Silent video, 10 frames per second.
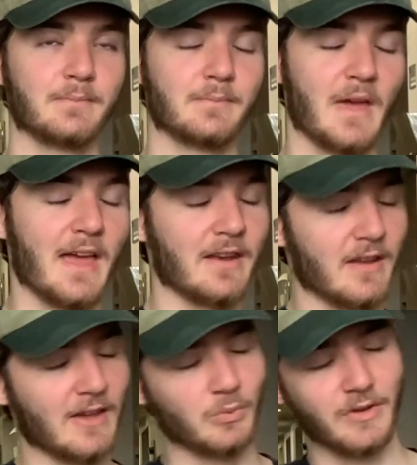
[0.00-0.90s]
and
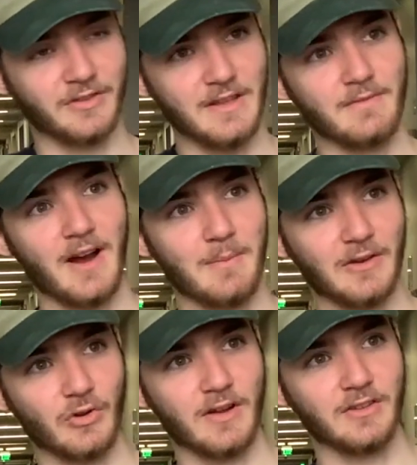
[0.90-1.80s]
as well as the
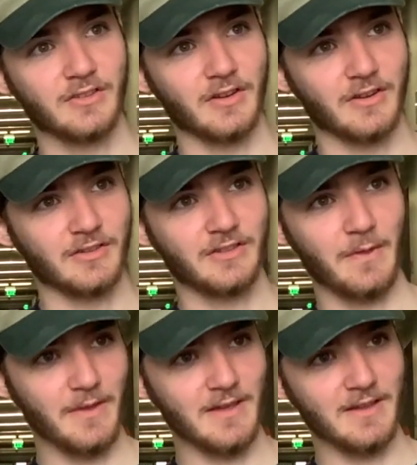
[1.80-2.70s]
environmental concerns
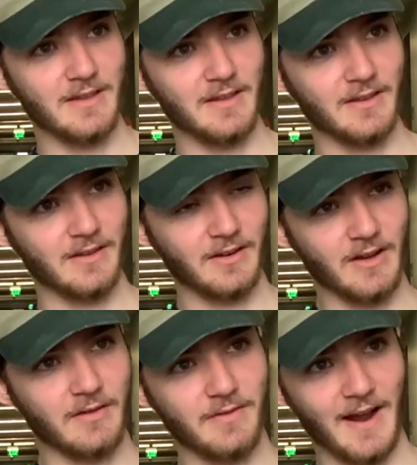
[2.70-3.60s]
that the
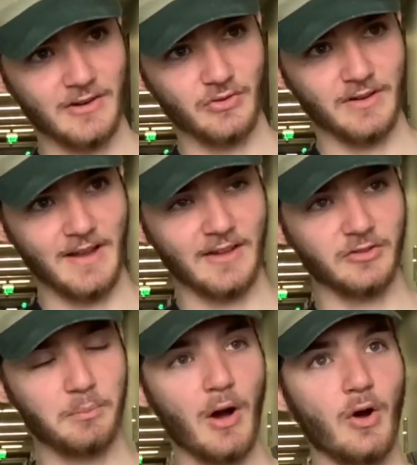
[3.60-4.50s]
gun factory
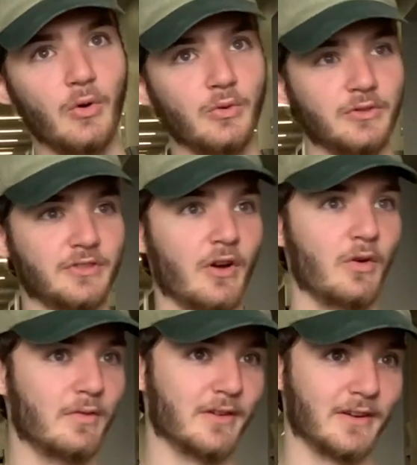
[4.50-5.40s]
has posed
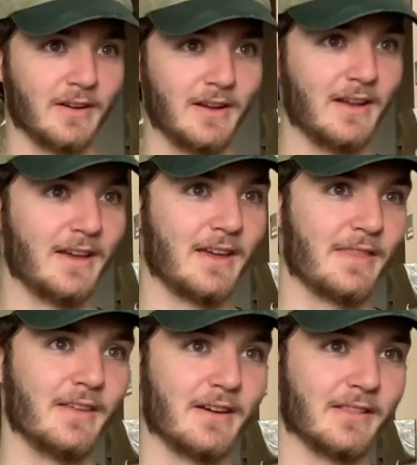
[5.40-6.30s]
over
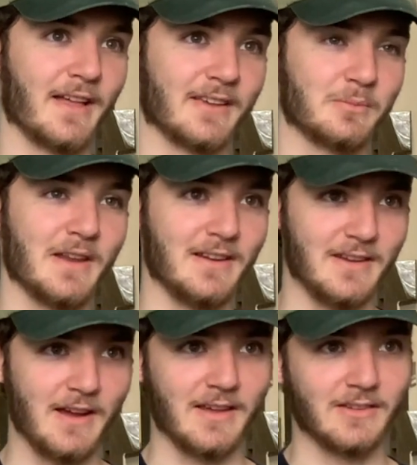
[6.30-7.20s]
the last many
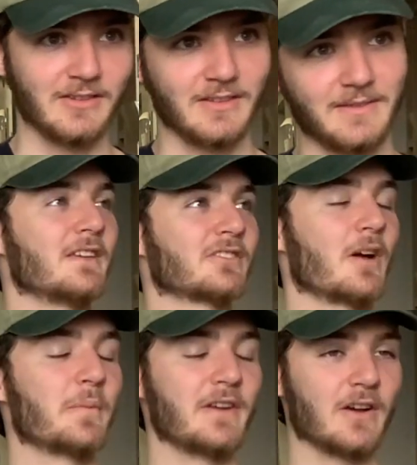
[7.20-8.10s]
decades. This
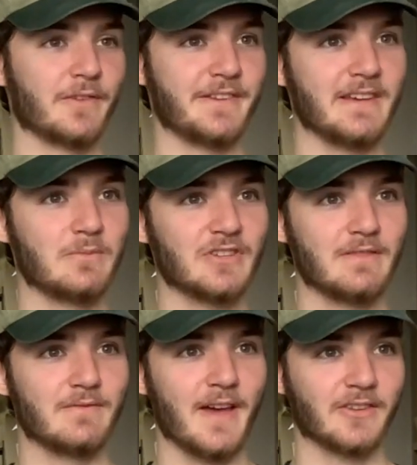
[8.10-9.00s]
company called DMG
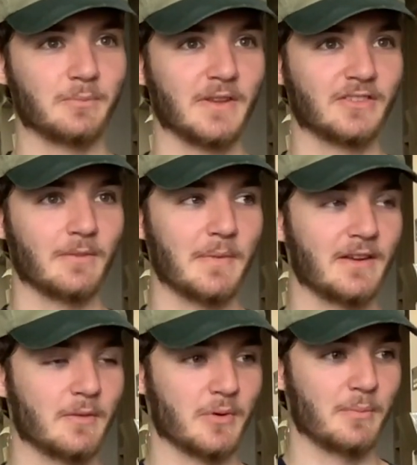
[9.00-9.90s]
Investments
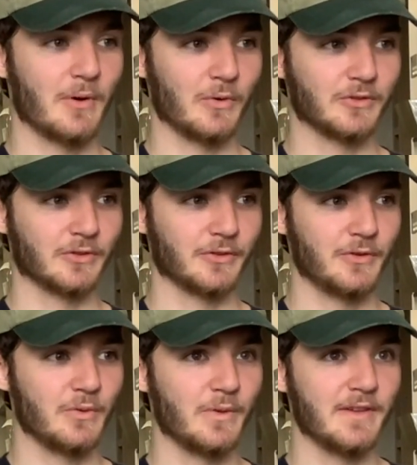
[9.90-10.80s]
submitted a proposal
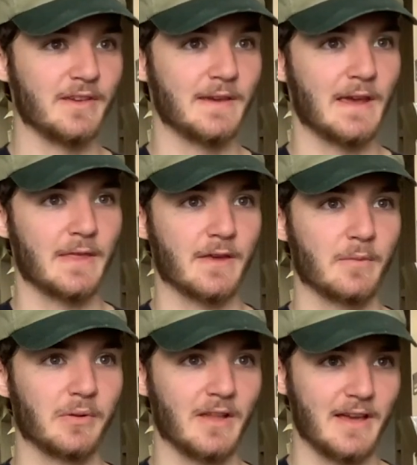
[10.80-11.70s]
to the
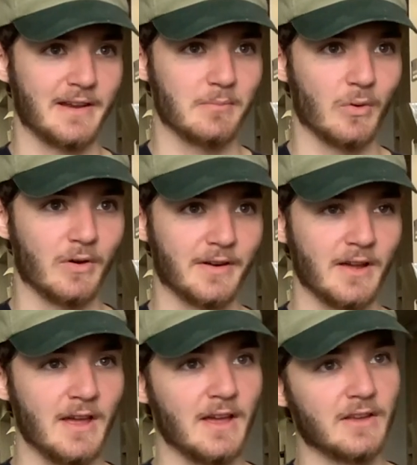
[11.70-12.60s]
Ithaca Planning Board
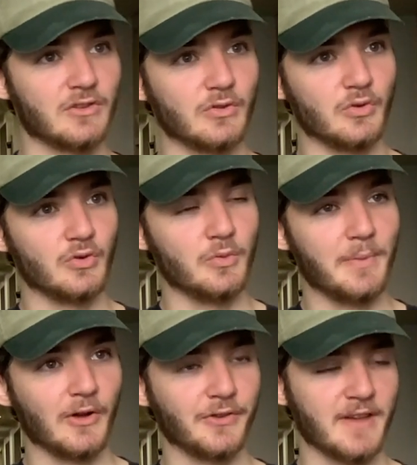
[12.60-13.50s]
to
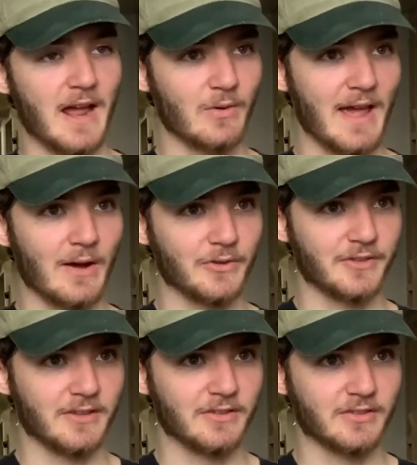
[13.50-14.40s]
build
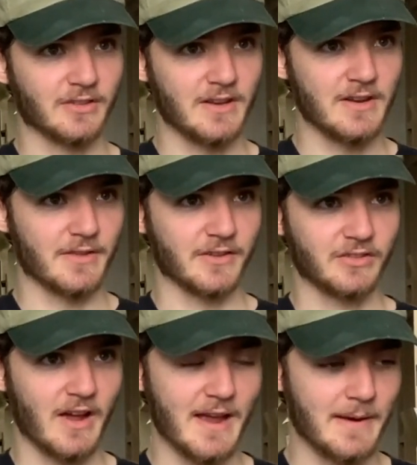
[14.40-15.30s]
townhouses near the
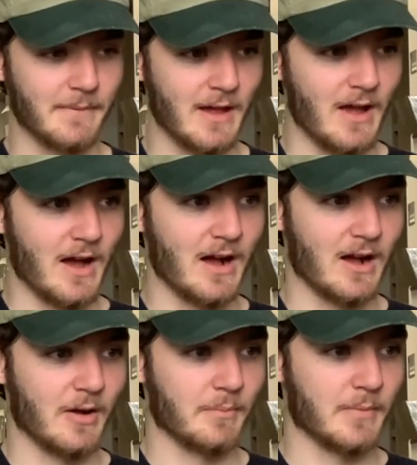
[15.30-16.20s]
site,
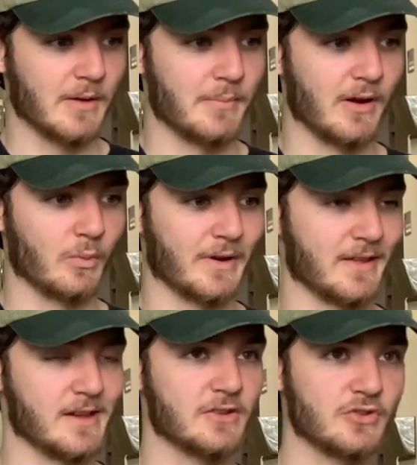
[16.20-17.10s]
but one of
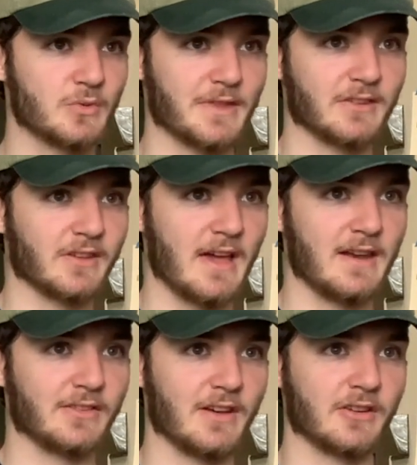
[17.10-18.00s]
the issues with the
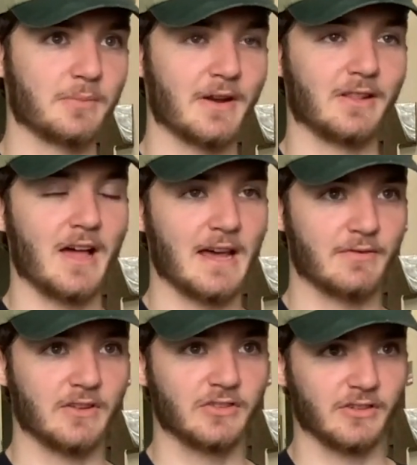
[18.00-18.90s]
site is there has been a lot
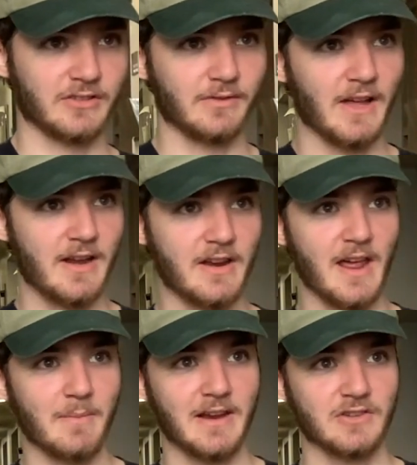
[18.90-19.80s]
of concerns of lead
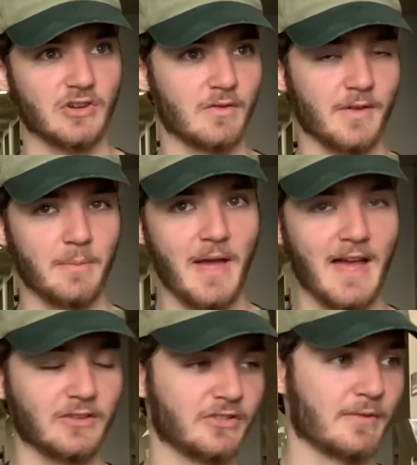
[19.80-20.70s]
contamination over the
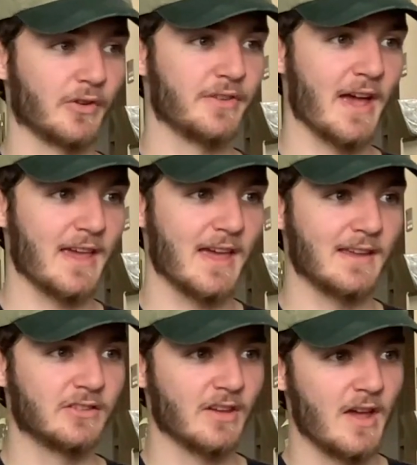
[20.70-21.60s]
past several
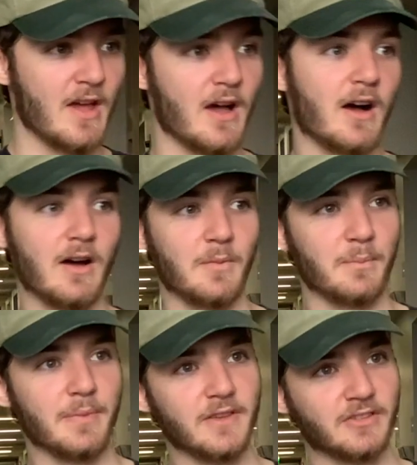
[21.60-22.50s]
decades.
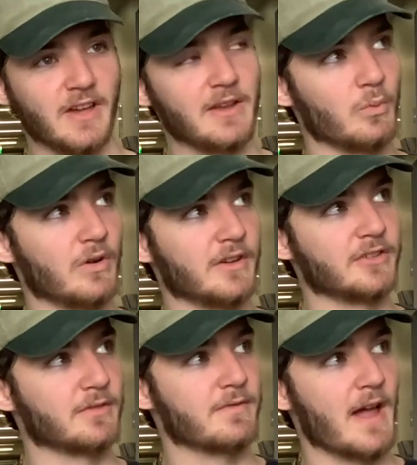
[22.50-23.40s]
The site
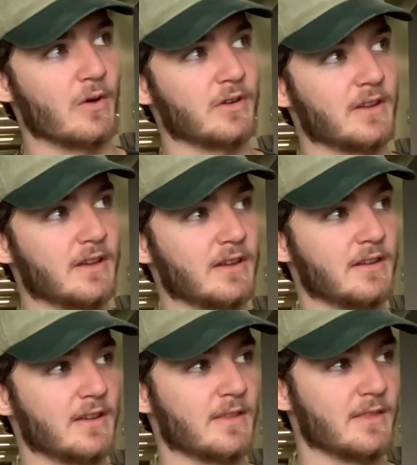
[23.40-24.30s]
was
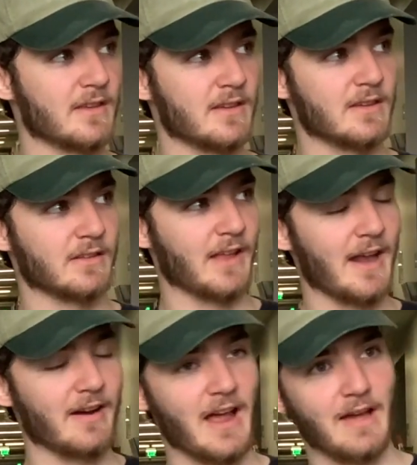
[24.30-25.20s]
founded in the
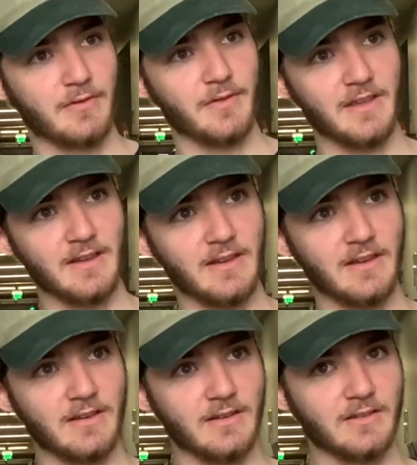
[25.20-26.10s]
latter half of the
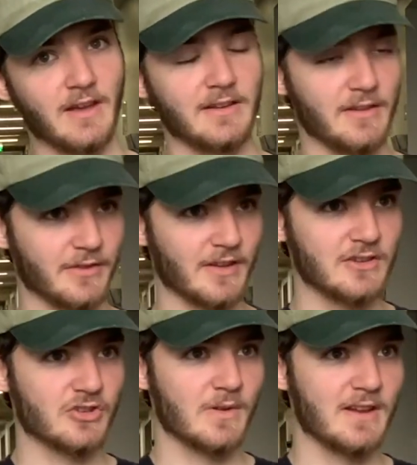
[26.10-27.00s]
19th
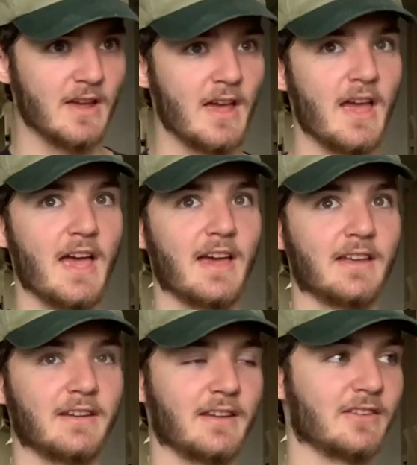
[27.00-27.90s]
century,
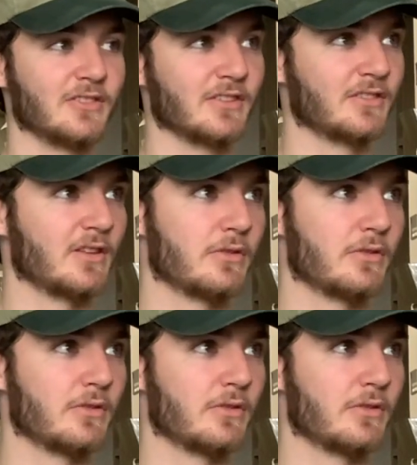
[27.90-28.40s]
and it existed